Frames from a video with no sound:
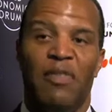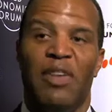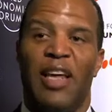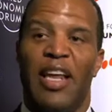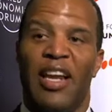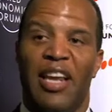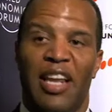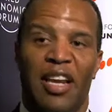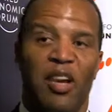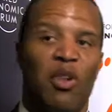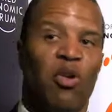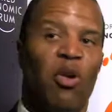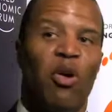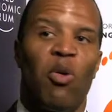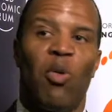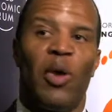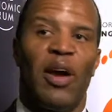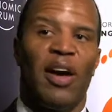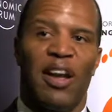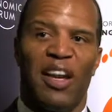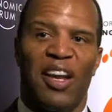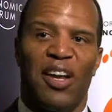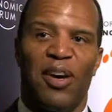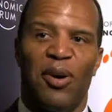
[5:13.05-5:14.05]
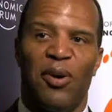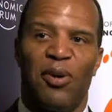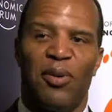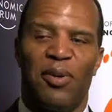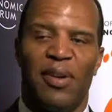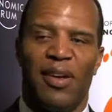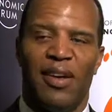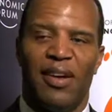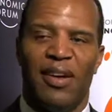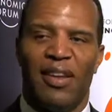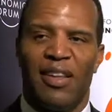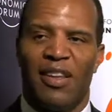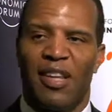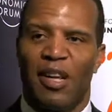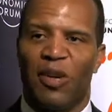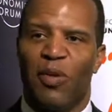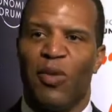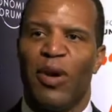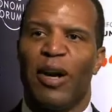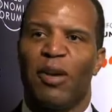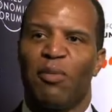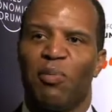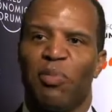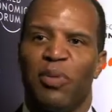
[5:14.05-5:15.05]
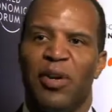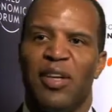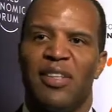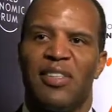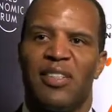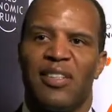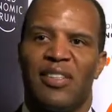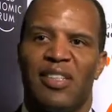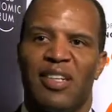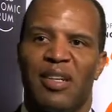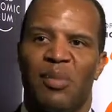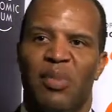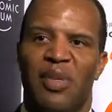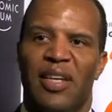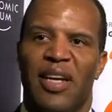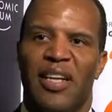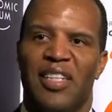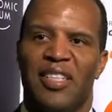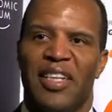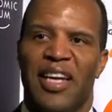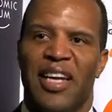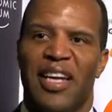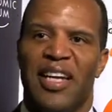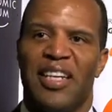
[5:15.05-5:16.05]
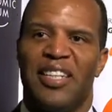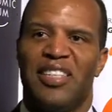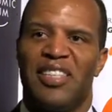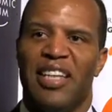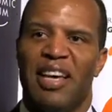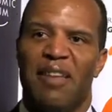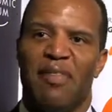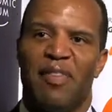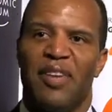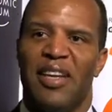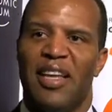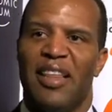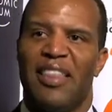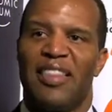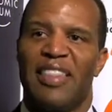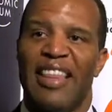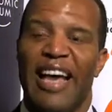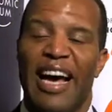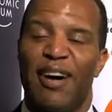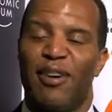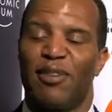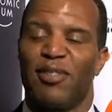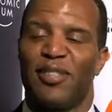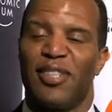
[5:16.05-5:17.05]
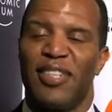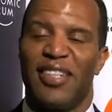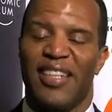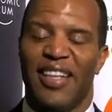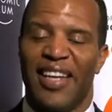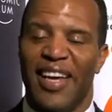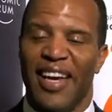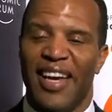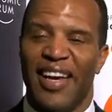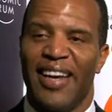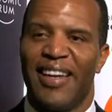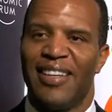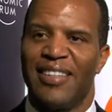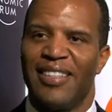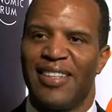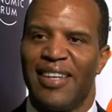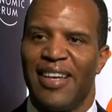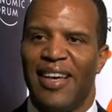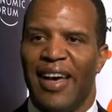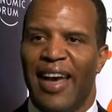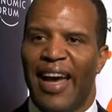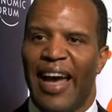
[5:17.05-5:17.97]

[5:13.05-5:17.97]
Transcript: And in Norway alone, the Crown Prince is going to be educating 70,000 kids,